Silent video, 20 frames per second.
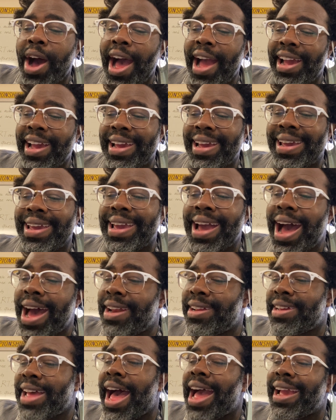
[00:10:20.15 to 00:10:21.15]
I
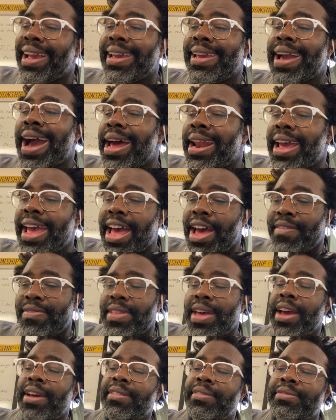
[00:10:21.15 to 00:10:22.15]
gotta have
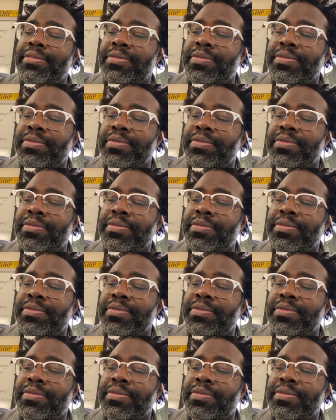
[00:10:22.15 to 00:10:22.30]
that.